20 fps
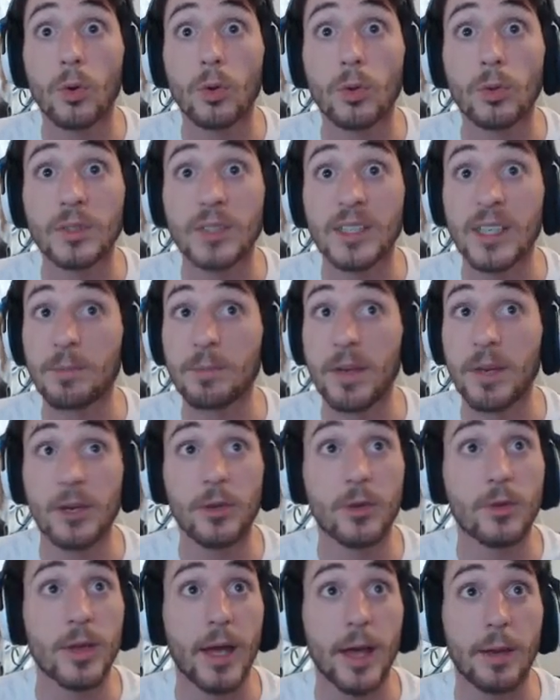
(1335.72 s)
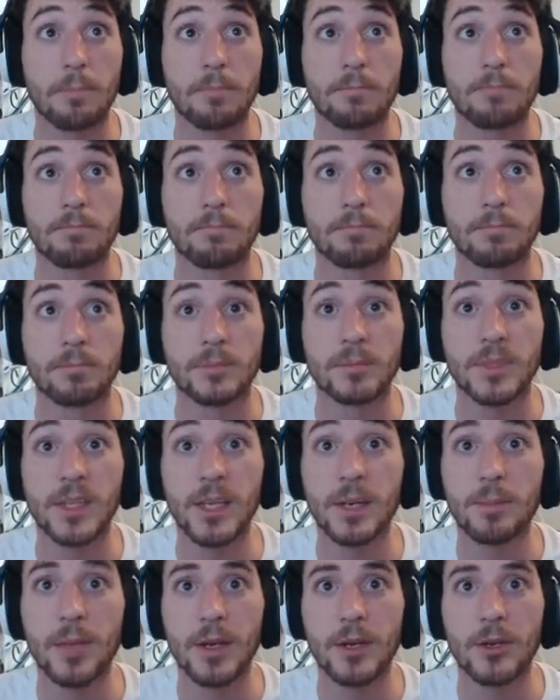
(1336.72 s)
Didn't mean to do that.
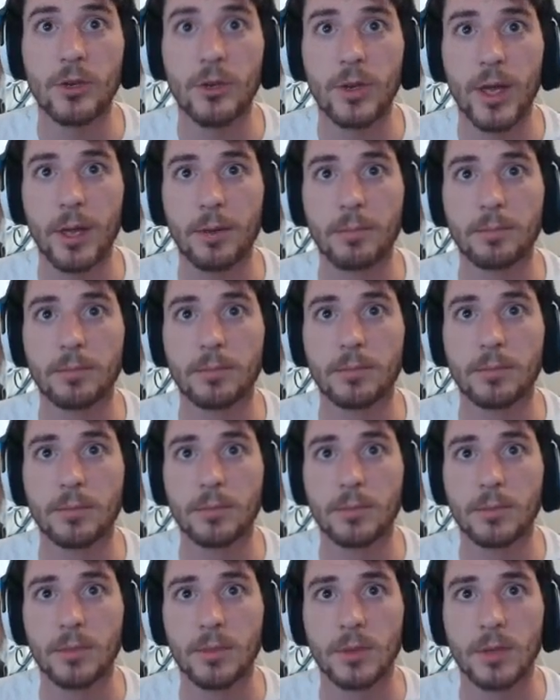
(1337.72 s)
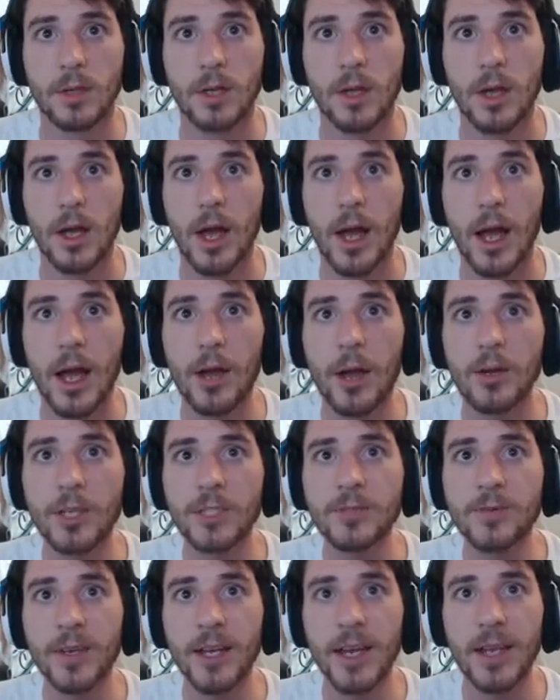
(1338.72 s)
Didn't mean to do that. I
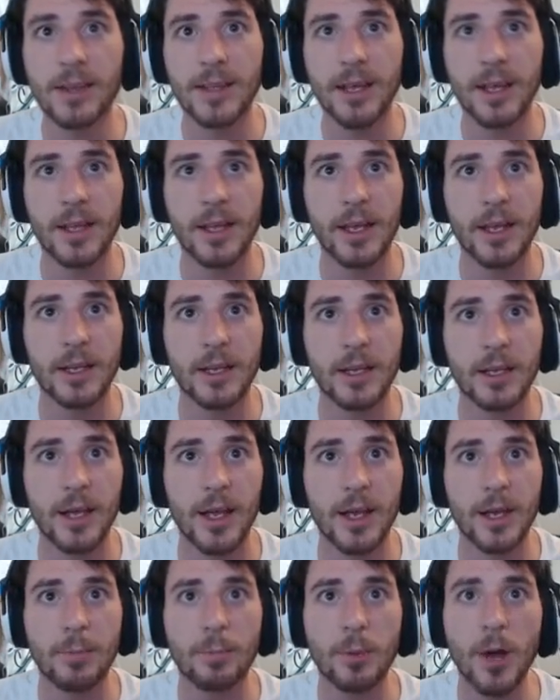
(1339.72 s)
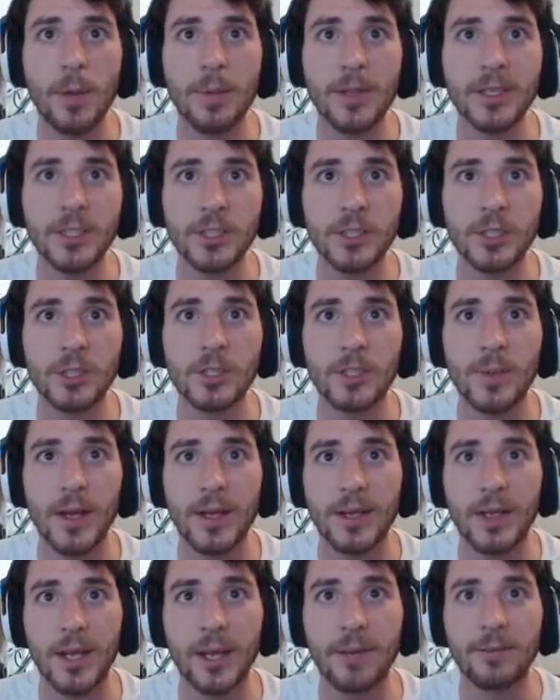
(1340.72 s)
always forget that, like, I could probably just use my
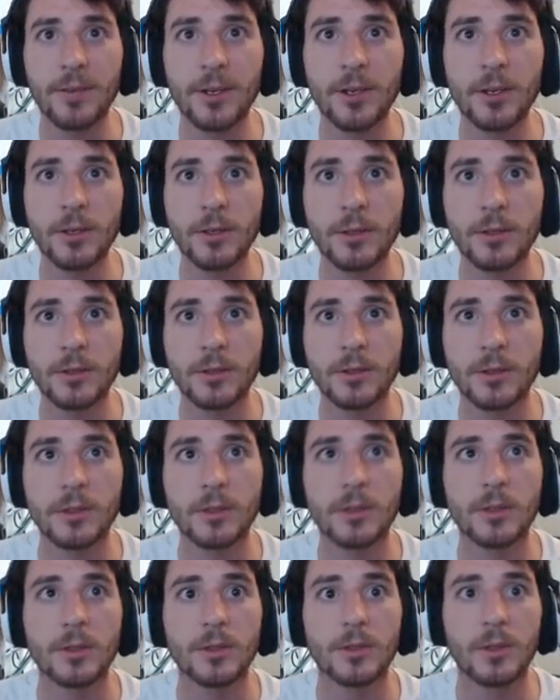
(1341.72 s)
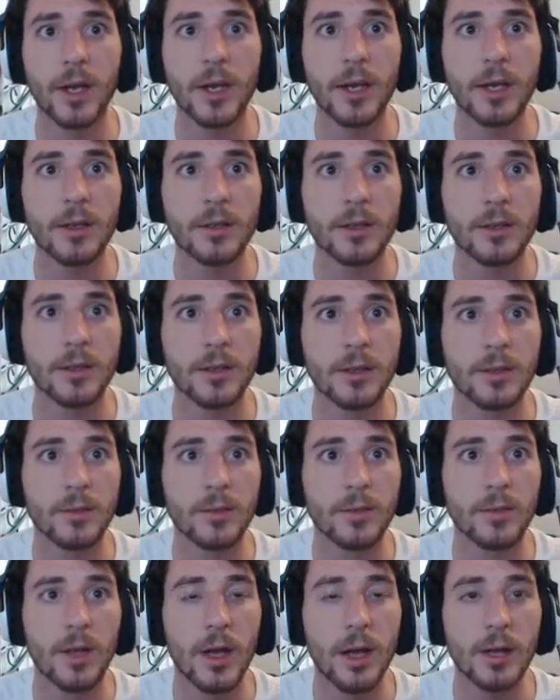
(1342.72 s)
knife here, right?
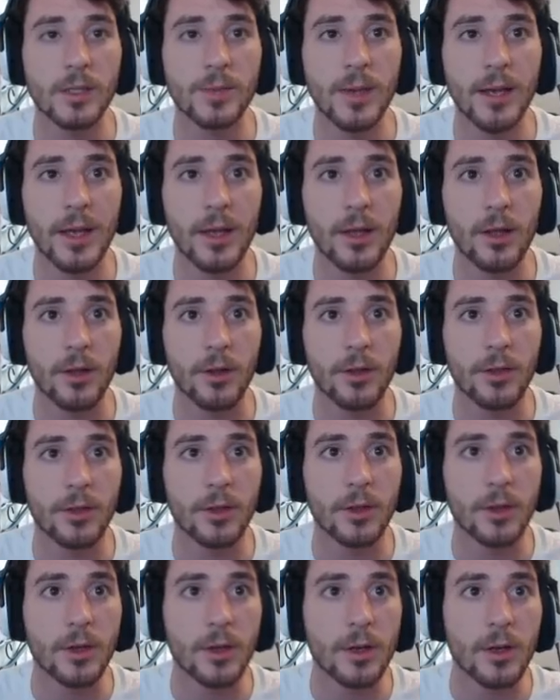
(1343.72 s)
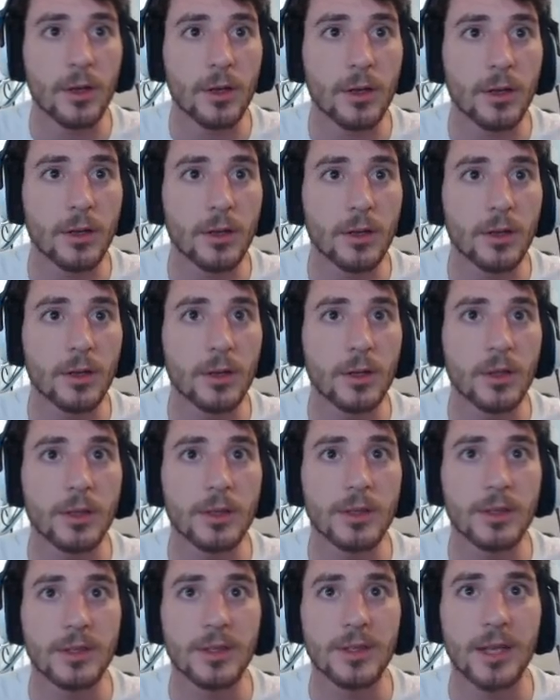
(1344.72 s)
How's my health?
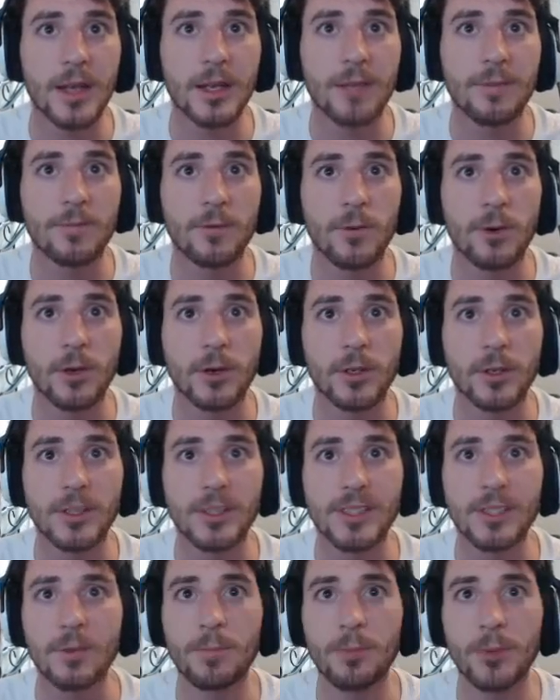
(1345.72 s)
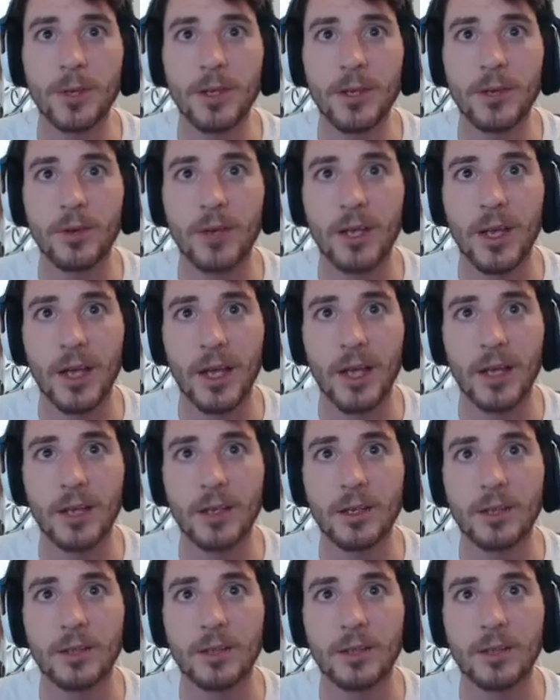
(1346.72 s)
94. It's still pretty okay.